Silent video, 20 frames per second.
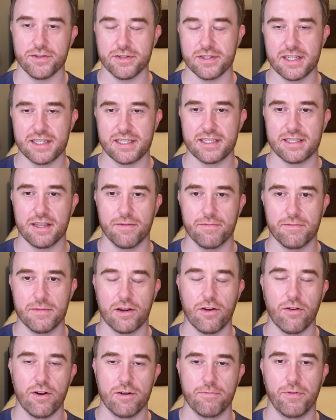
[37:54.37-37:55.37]
And this is the
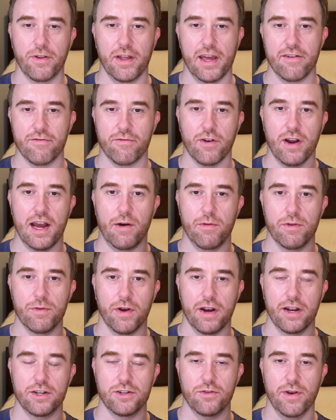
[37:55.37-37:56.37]
current plan for how we want
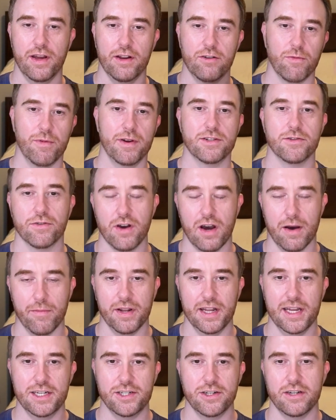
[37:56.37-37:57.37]
to do incremental
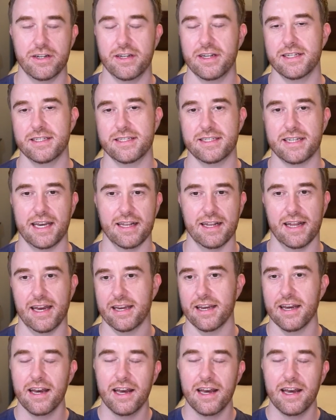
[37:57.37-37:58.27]
compilation is say like,